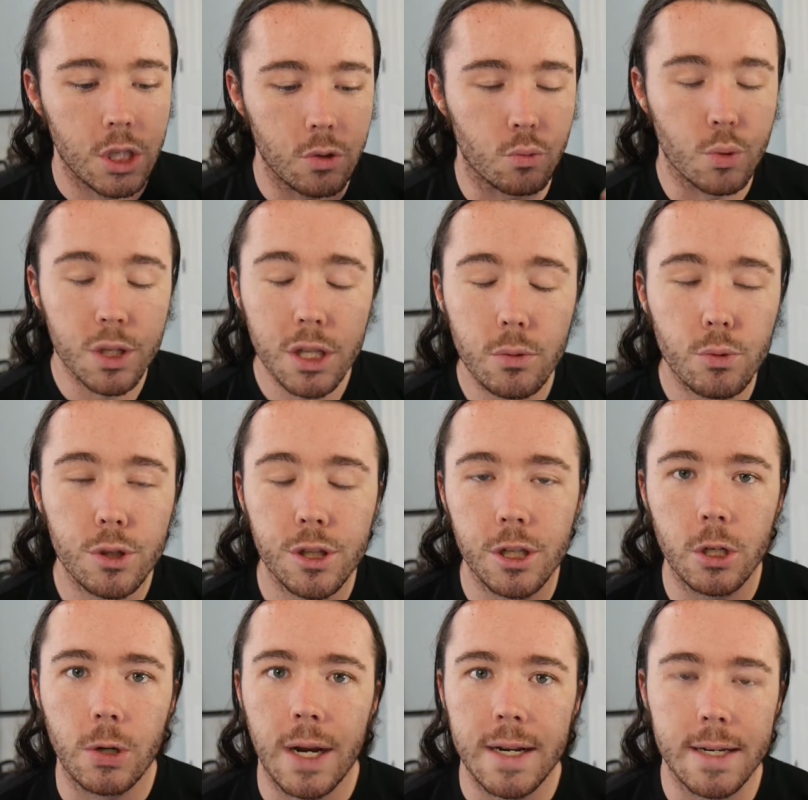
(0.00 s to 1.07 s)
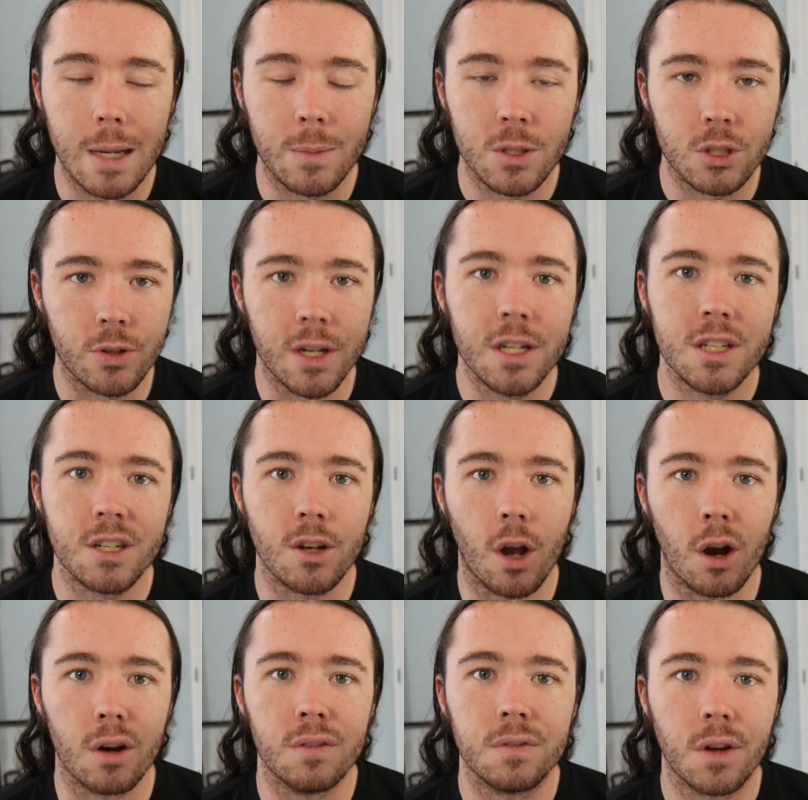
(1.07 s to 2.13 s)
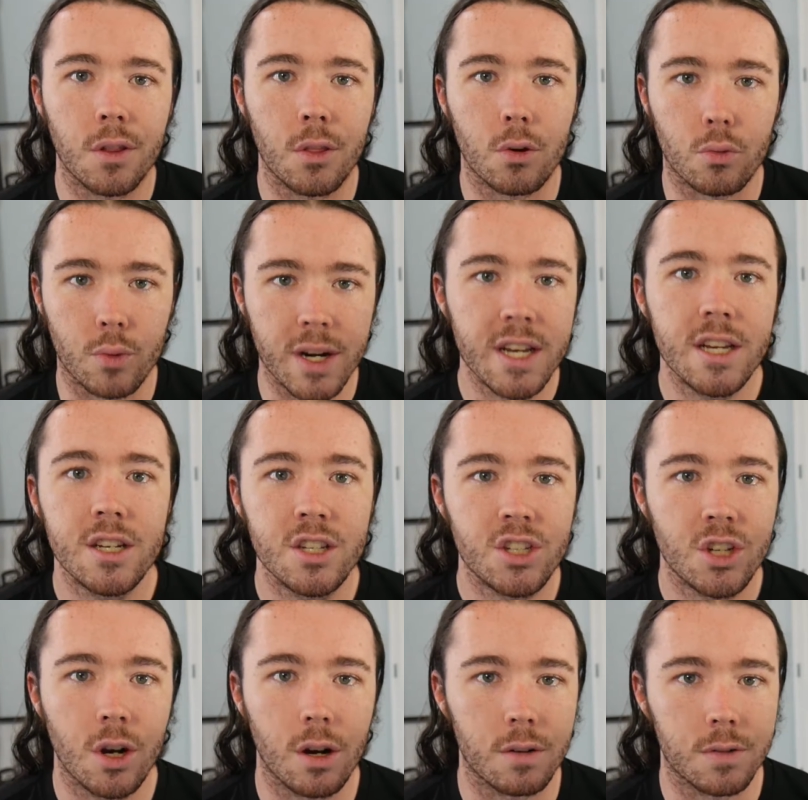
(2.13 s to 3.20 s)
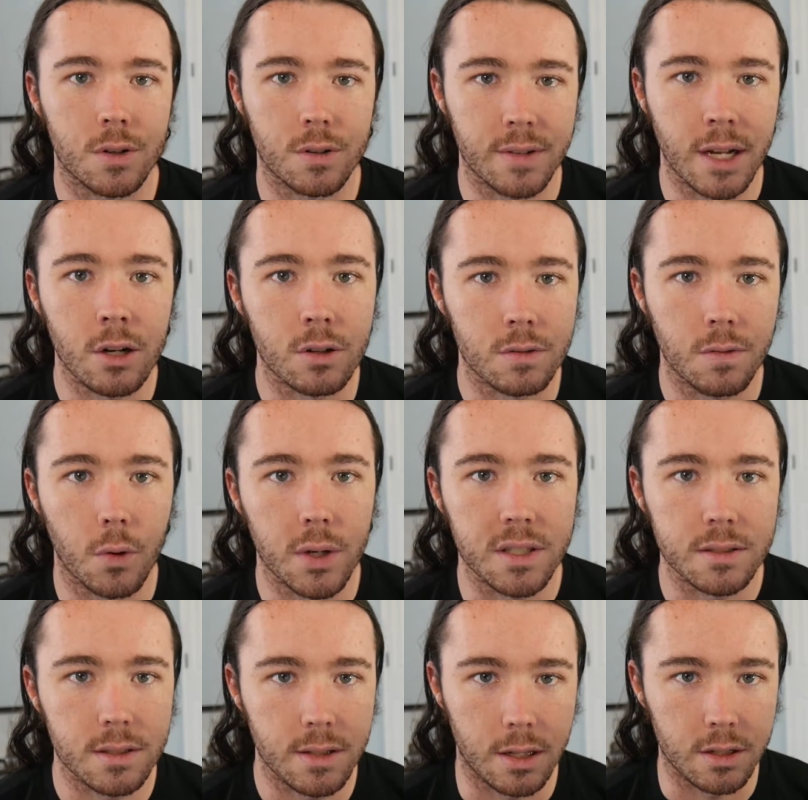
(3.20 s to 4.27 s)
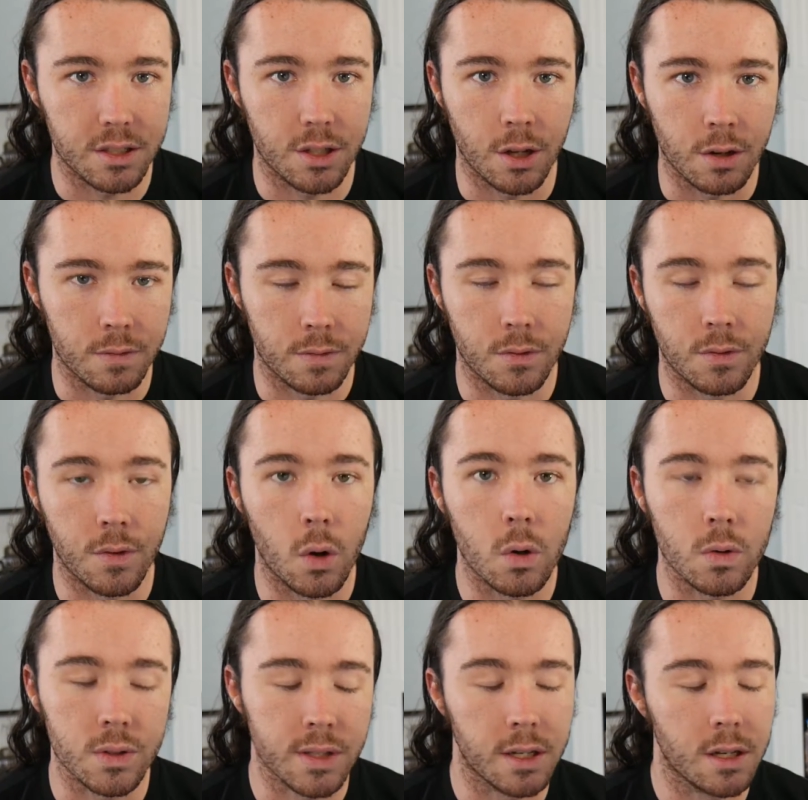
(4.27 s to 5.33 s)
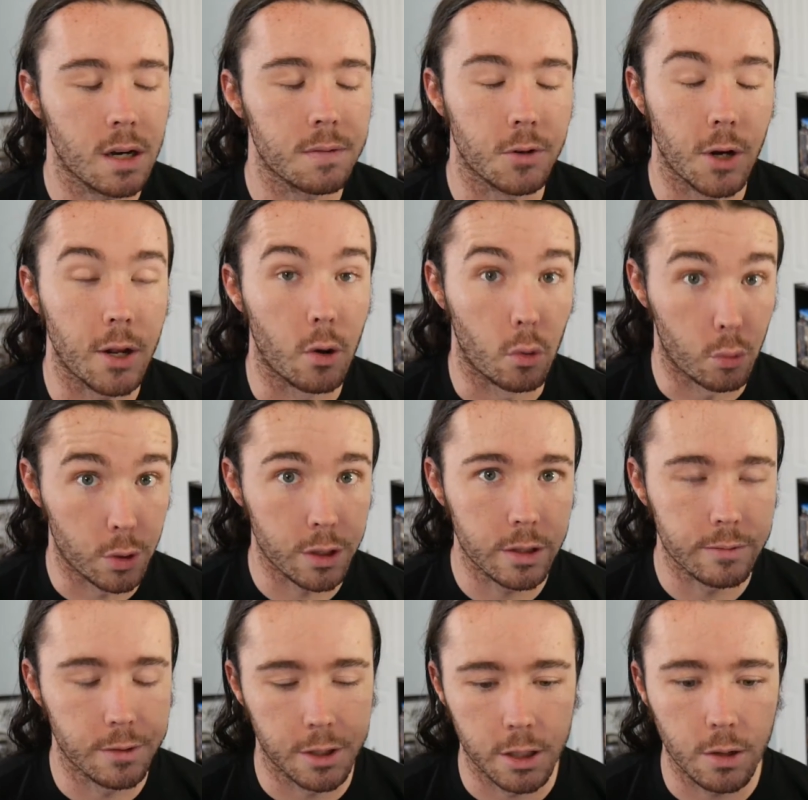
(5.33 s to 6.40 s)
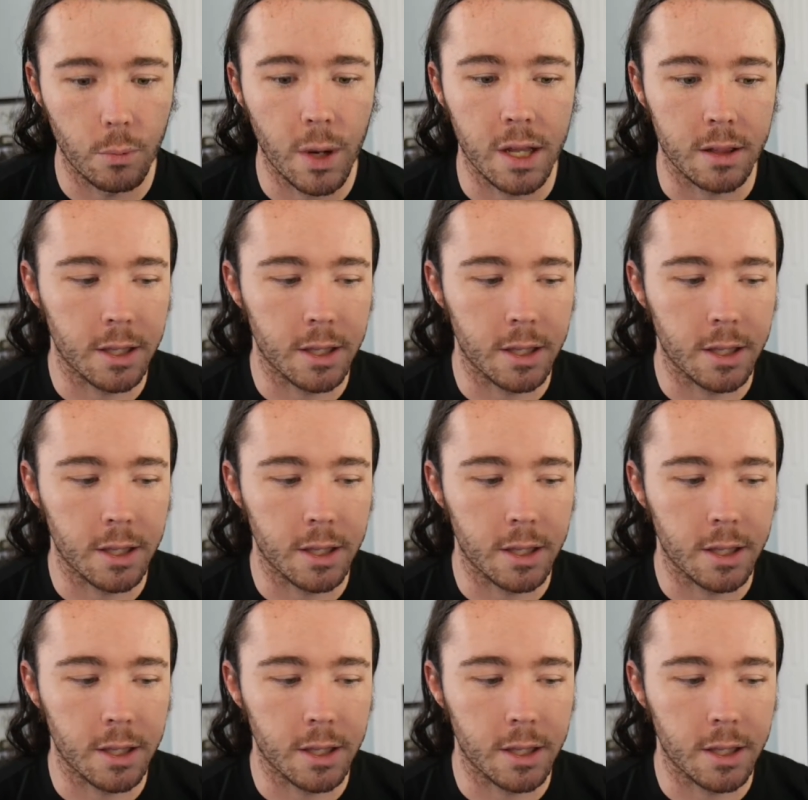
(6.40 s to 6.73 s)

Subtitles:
really, really great demonstration of the range of her vocals can cover in a really, really good way.